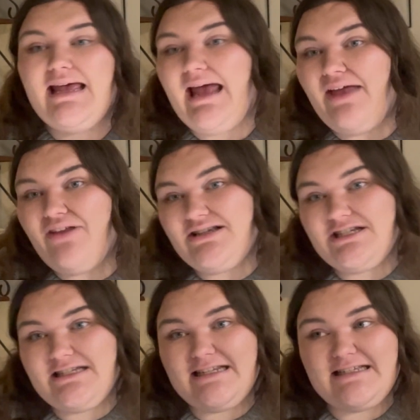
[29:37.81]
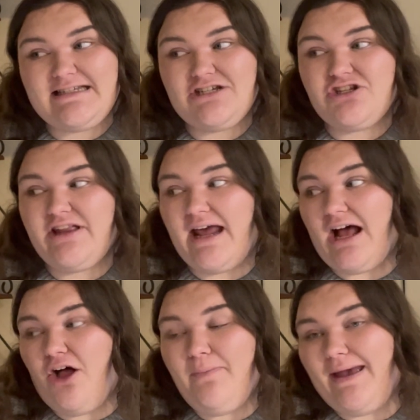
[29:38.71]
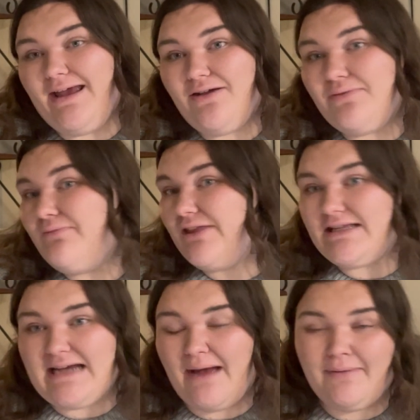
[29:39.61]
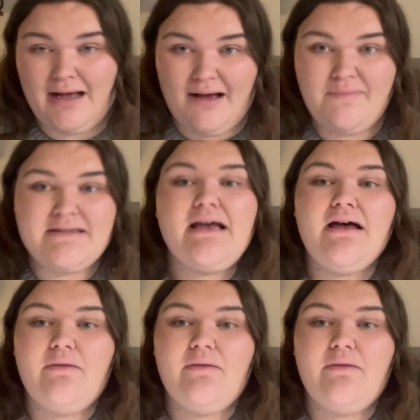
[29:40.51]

And that's just a decision that I'll make when the time comes.